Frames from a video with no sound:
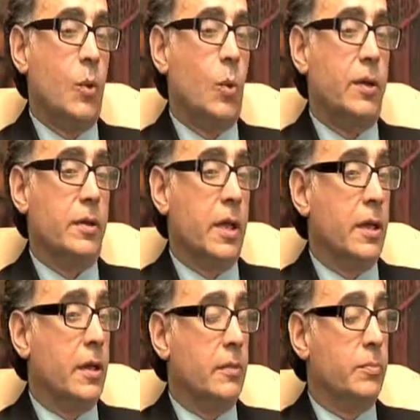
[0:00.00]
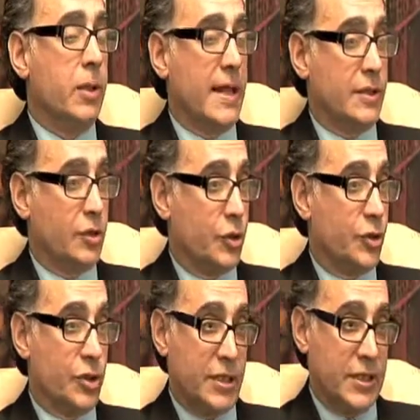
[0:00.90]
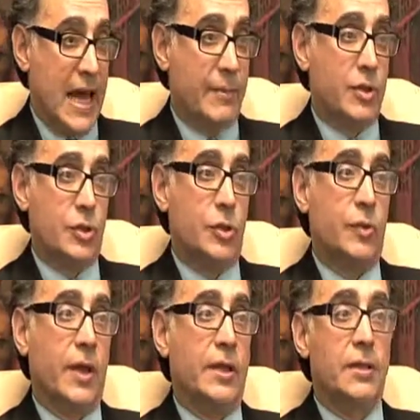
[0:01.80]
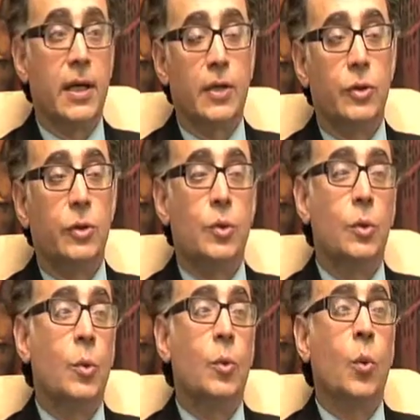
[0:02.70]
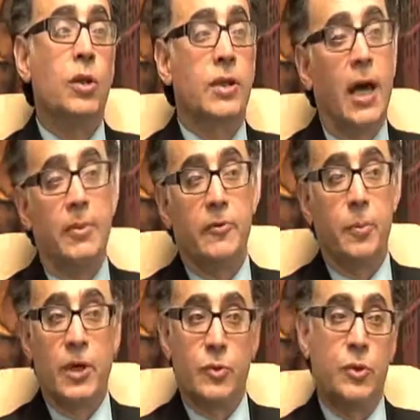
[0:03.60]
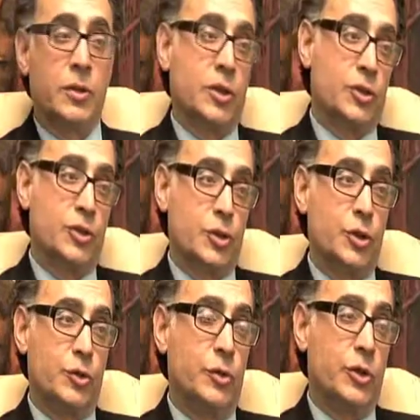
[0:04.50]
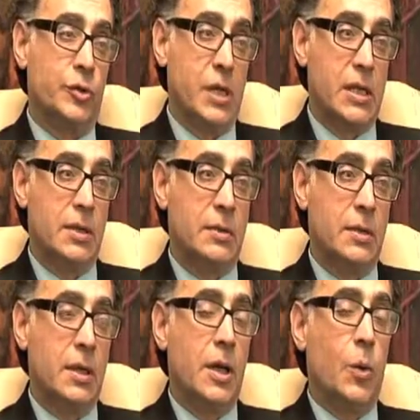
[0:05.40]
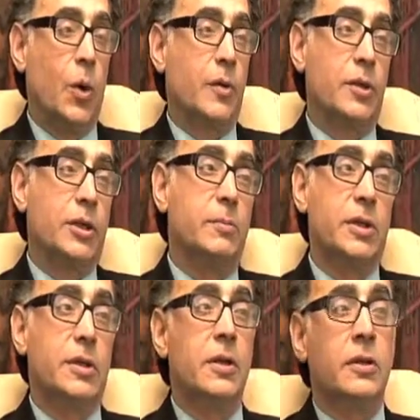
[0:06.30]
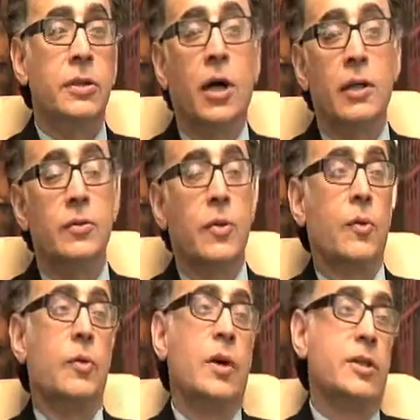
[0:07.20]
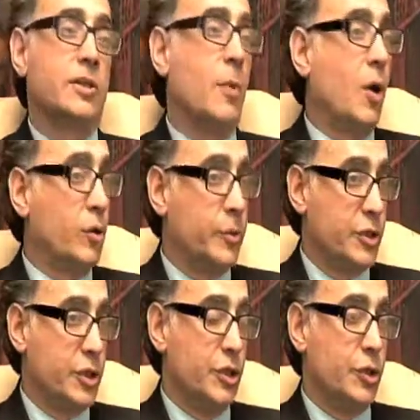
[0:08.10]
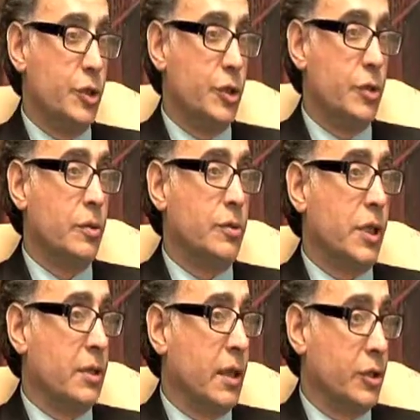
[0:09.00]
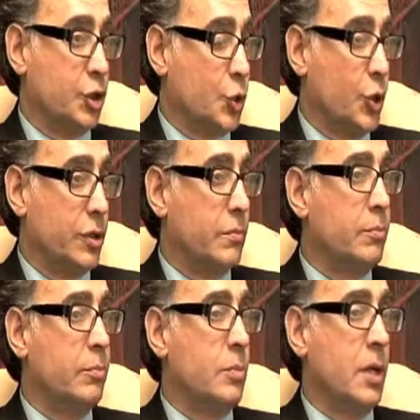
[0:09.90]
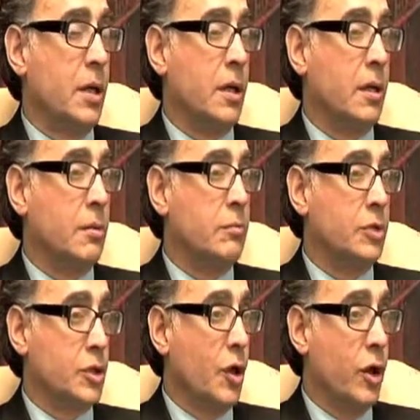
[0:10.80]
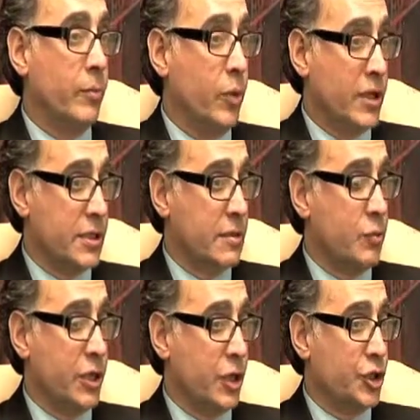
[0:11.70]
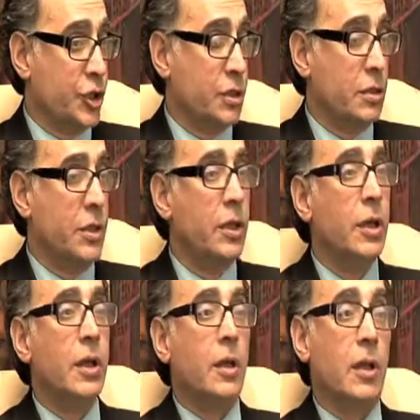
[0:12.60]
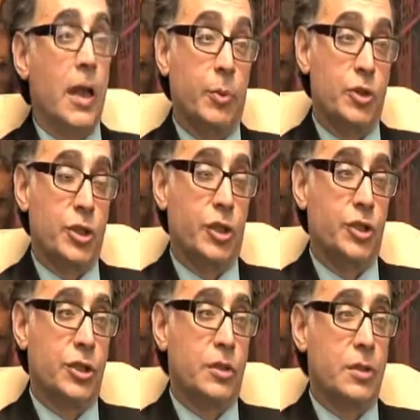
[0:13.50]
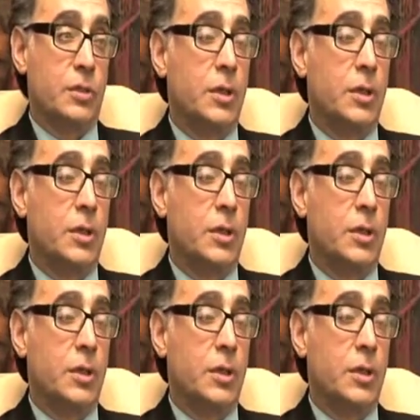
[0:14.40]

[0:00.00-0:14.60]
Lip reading: When a plastic surgeon examines you, they can tell you what type of breast reduction surgery you need, whether it can be done through a smaller procedure, right, like a short scar breast reduction, liposuction,